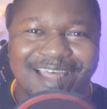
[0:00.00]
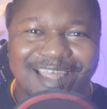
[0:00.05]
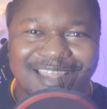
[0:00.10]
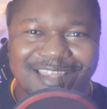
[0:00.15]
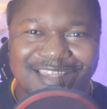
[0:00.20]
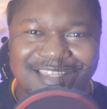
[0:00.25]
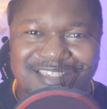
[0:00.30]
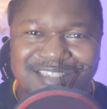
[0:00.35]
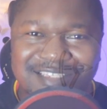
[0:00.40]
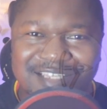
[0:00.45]

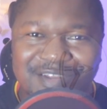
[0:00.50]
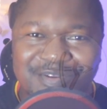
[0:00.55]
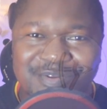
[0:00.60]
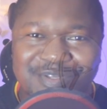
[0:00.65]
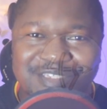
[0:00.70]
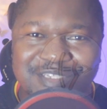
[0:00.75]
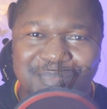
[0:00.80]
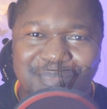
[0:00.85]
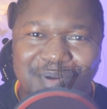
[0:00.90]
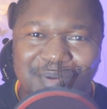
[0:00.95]
This channel
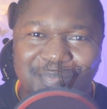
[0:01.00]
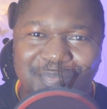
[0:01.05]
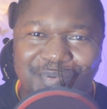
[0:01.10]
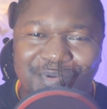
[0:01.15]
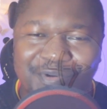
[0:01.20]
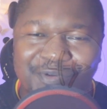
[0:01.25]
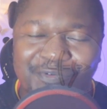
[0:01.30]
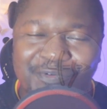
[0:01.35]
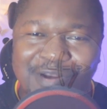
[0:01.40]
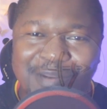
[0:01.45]
is about
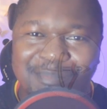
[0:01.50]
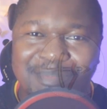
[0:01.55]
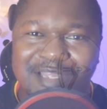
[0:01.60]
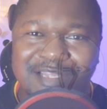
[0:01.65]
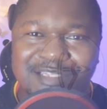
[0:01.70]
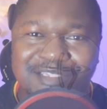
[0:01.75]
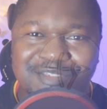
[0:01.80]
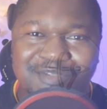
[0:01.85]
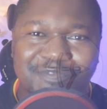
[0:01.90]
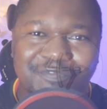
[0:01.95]

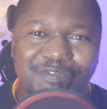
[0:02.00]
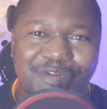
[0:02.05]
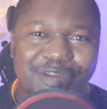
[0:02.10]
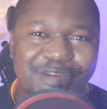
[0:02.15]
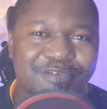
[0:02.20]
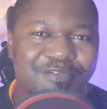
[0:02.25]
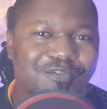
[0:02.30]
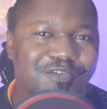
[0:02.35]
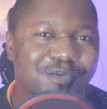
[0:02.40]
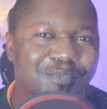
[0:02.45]
programming, software
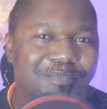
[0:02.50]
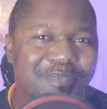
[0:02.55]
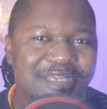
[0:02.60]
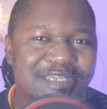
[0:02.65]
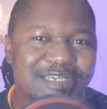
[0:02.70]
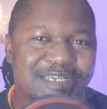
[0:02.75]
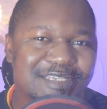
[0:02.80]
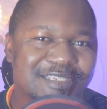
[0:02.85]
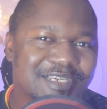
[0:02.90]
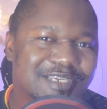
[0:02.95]

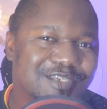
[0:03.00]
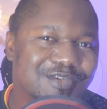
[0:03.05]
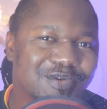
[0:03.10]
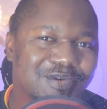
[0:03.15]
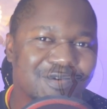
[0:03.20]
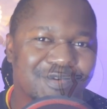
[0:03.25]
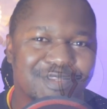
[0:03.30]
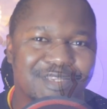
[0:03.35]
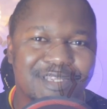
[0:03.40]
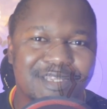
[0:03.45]
development and
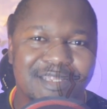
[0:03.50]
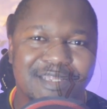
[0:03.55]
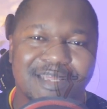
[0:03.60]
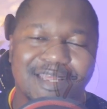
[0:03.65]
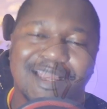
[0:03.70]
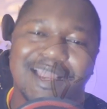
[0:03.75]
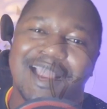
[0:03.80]
technology,